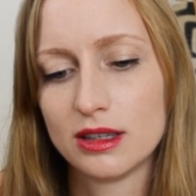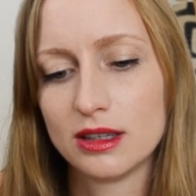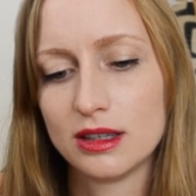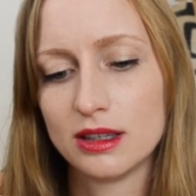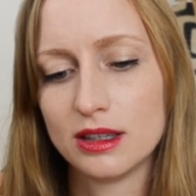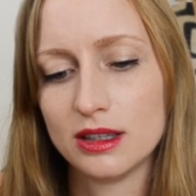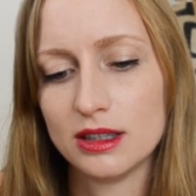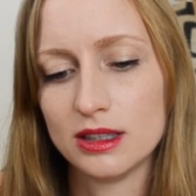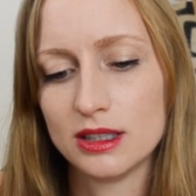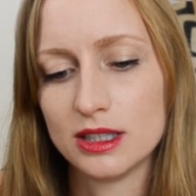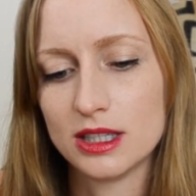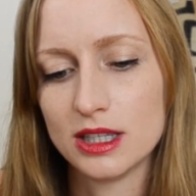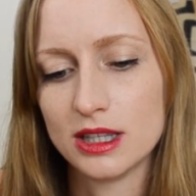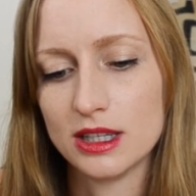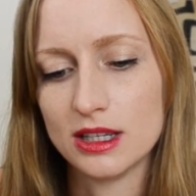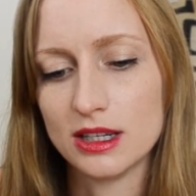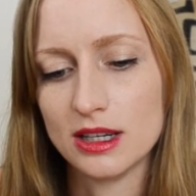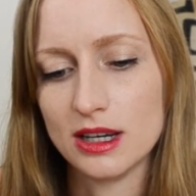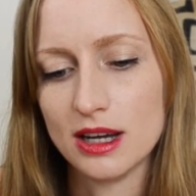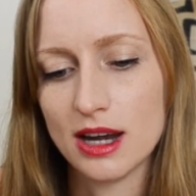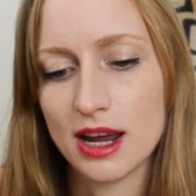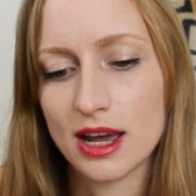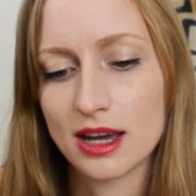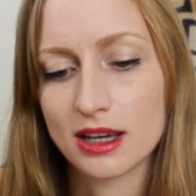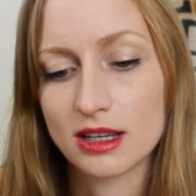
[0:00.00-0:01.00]
into the
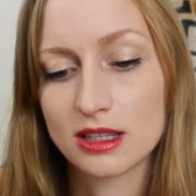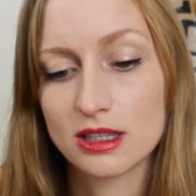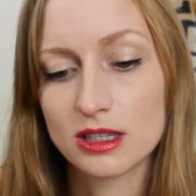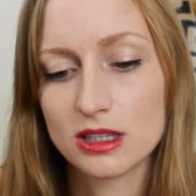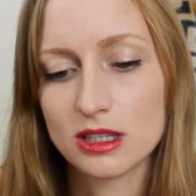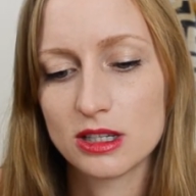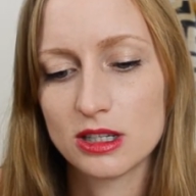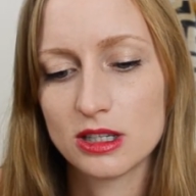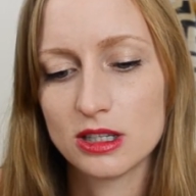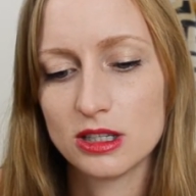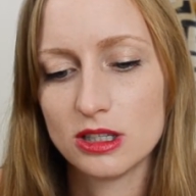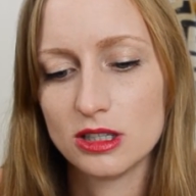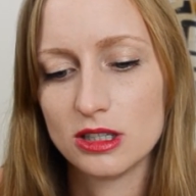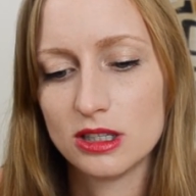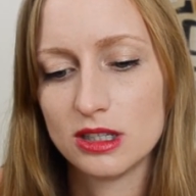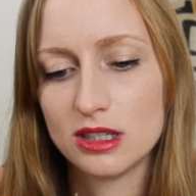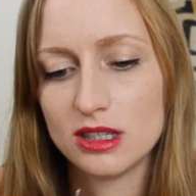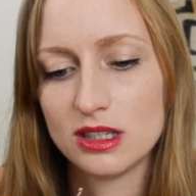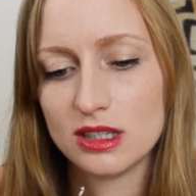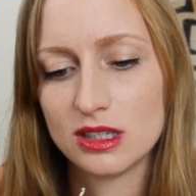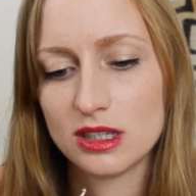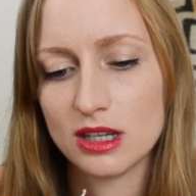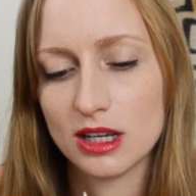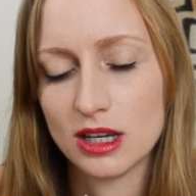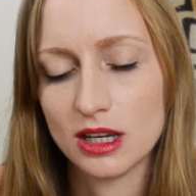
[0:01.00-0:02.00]
next
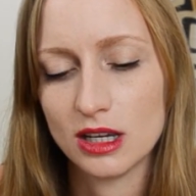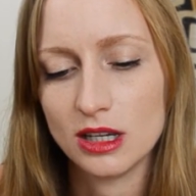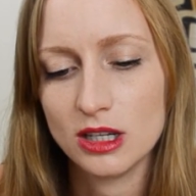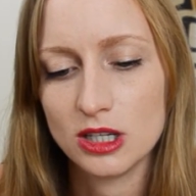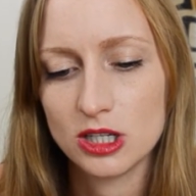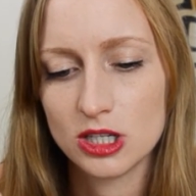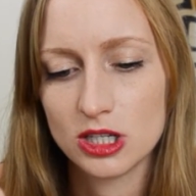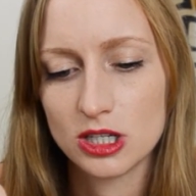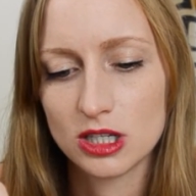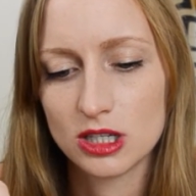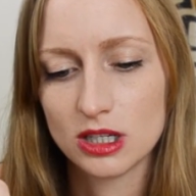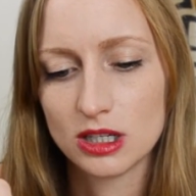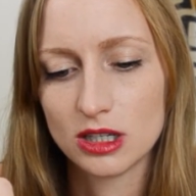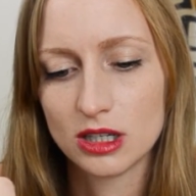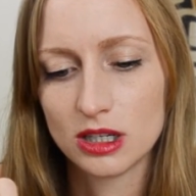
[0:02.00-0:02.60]
stitch,